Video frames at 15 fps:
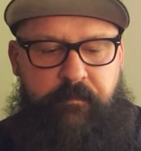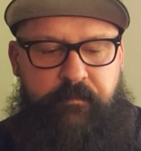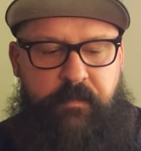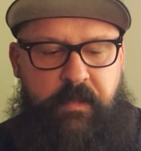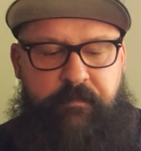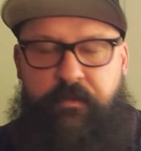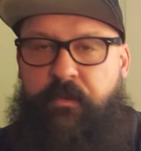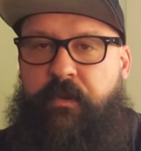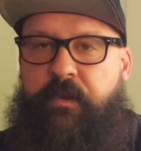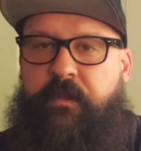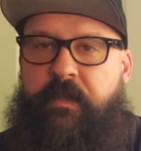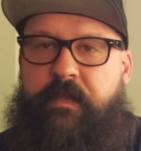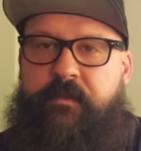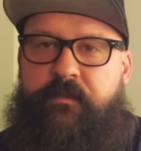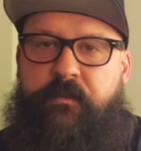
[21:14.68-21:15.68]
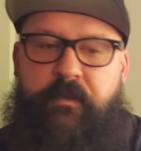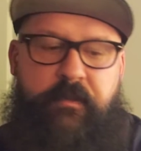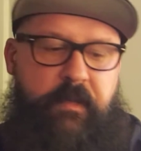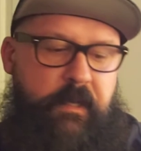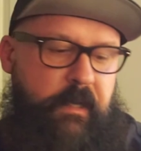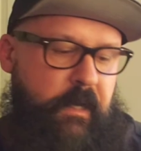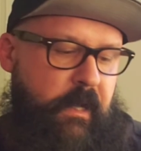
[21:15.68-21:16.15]
If you're into that sort of
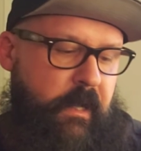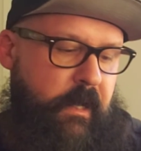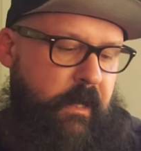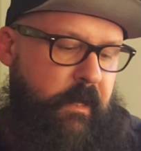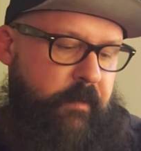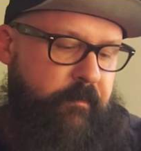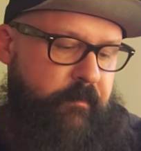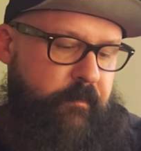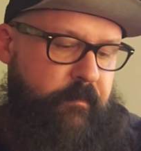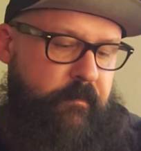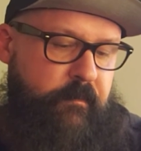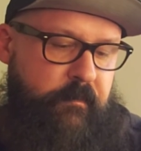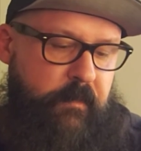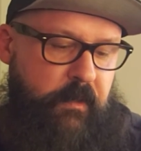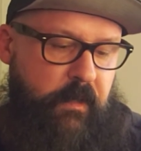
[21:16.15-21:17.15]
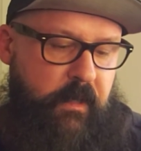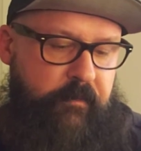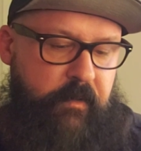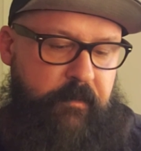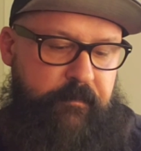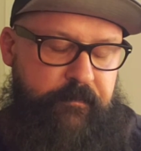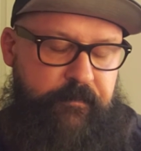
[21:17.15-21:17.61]
thing, and I am, love
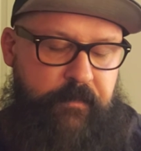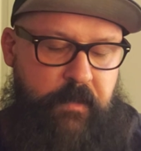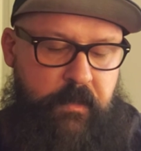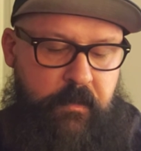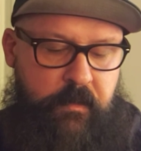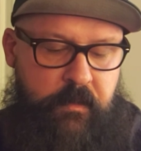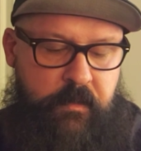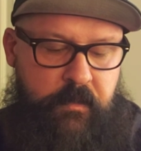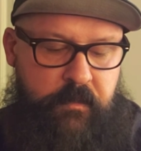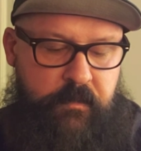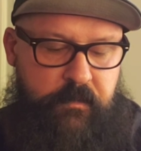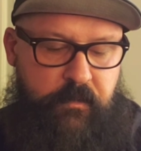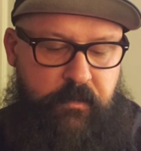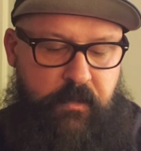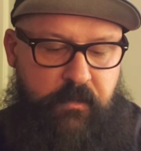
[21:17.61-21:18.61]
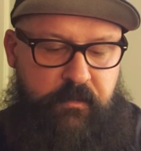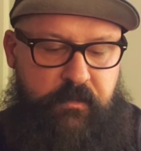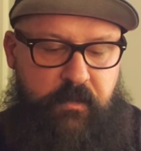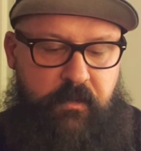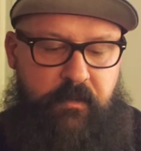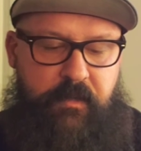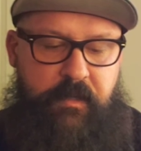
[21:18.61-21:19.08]
it. So those
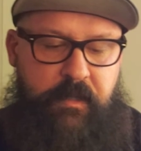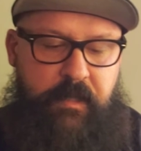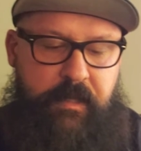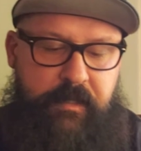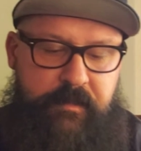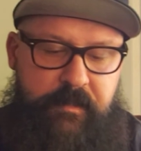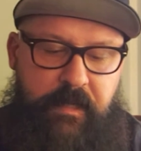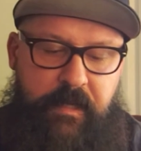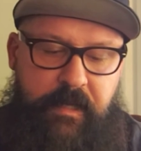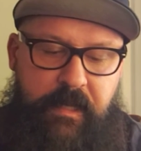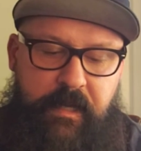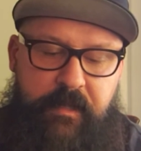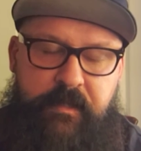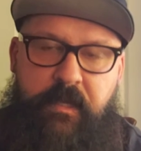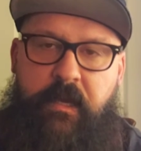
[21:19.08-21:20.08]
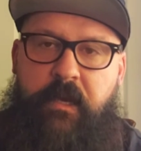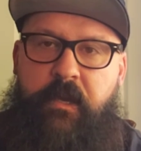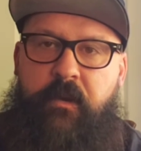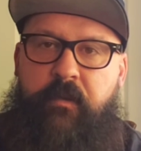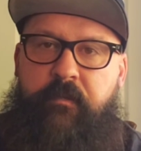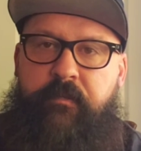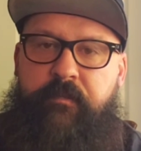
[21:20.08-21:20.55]
are, like I said, I got a
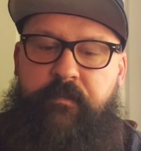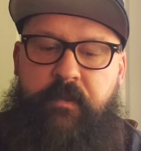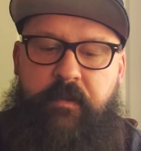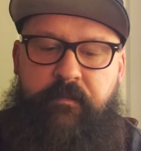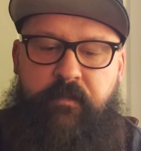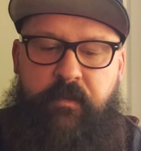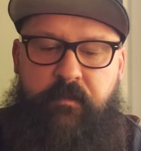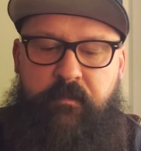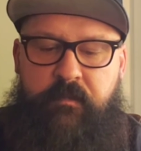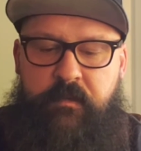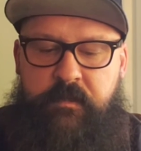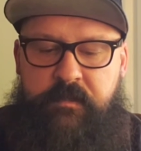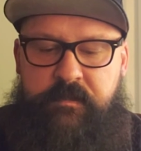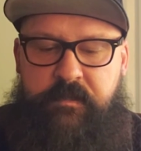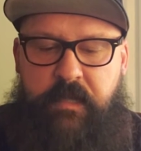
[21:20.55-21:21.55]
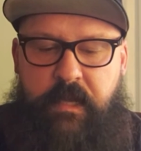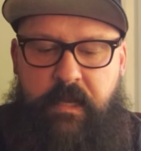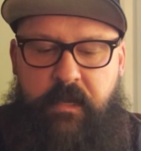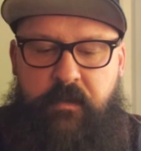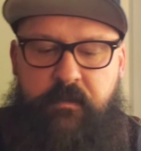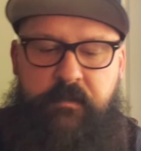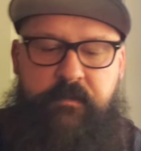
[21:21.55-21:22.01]
ton of different
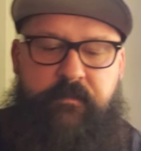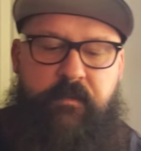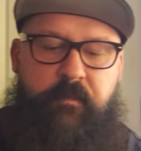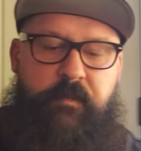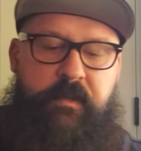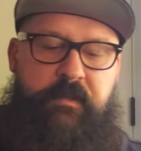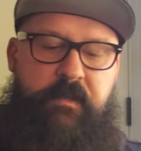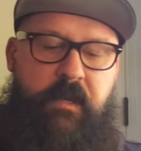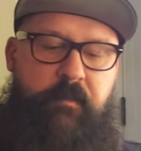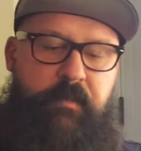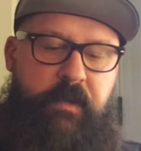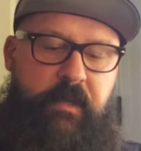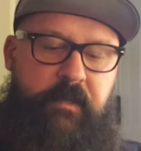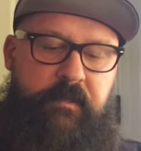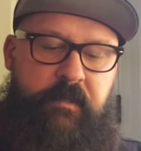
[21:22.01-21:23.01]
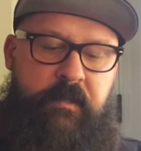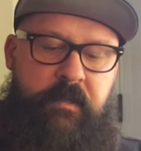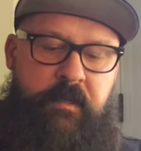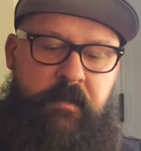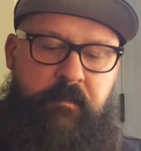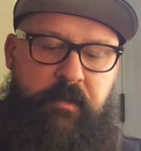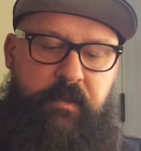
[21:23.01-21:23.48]
styles from these companies.
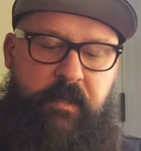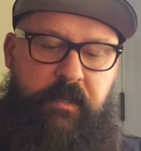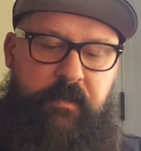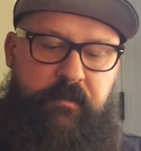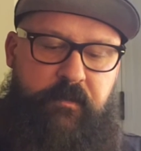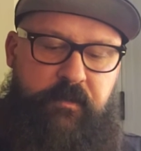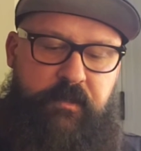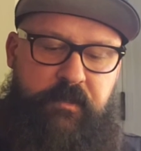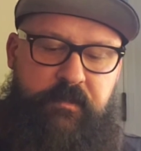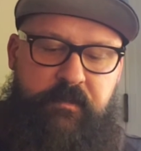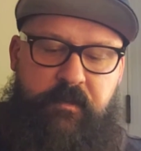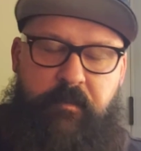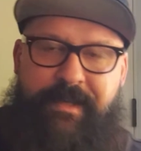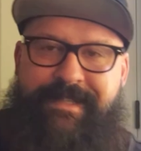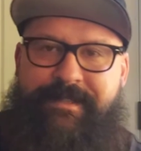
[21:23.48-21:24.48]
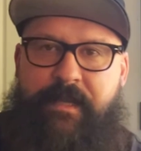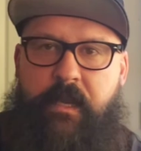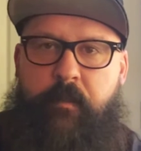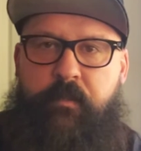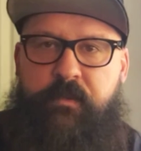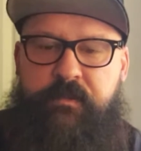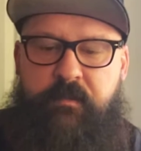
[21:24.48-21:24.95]
But these are just some
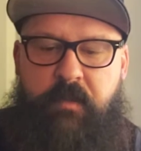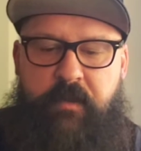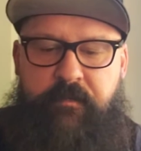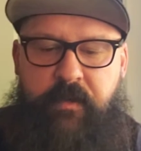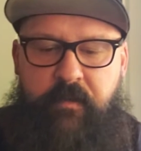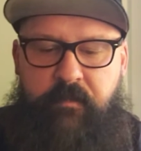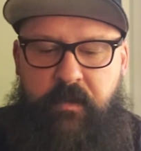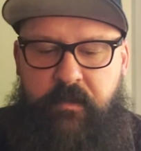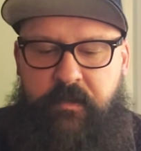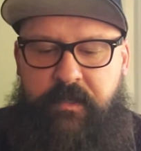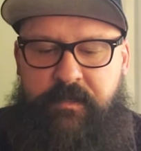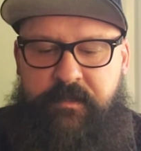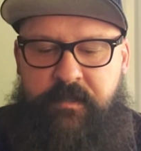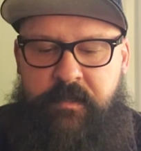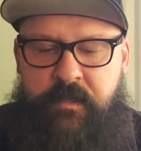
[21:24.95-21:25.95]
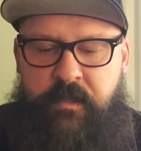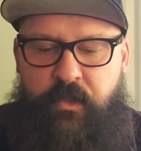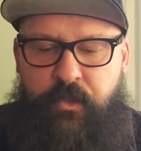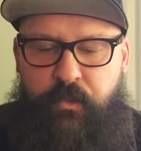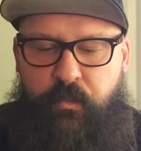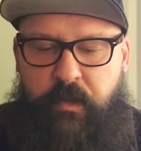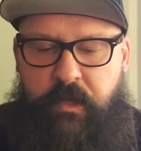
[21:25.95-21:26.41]
examples of my favorite, and these
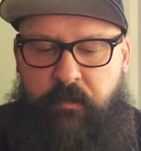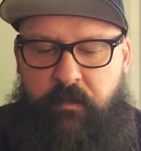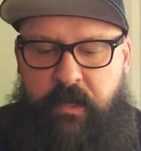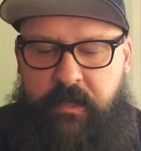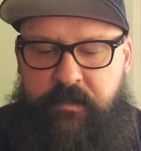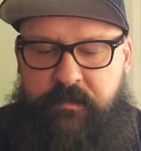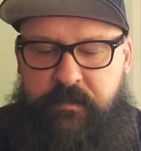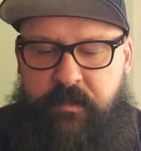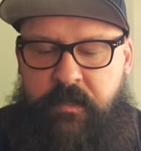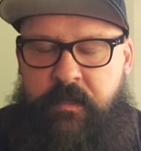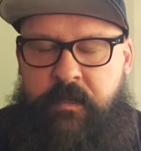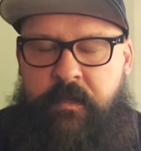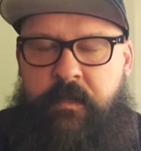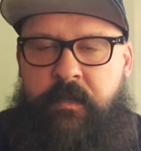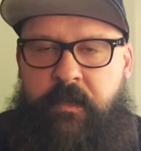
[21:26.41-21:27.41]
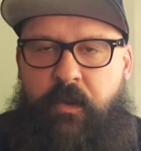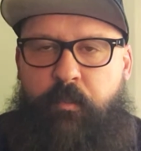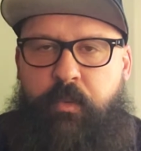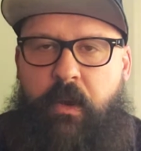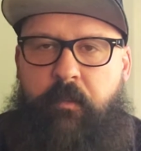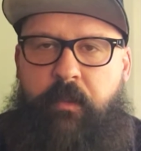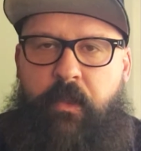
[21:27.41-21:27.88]
3 rings are
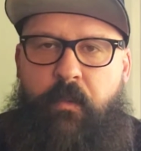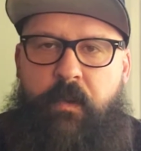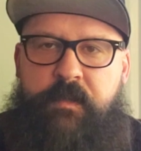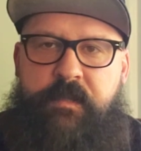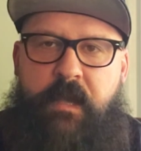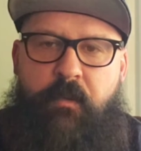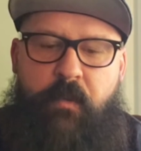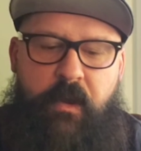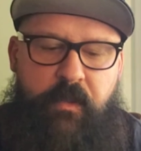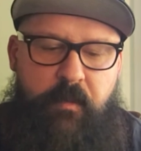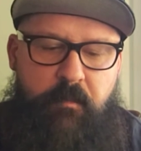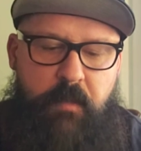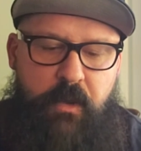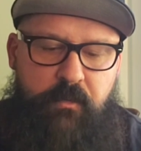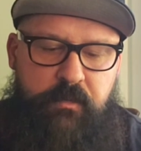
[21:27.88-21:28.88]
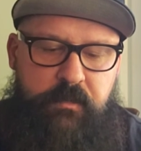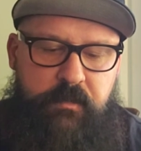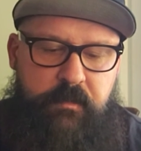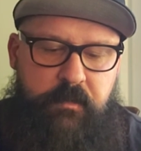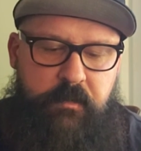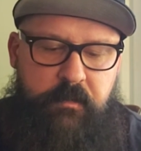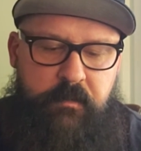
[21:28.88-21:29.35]
probably the ones I wear the most.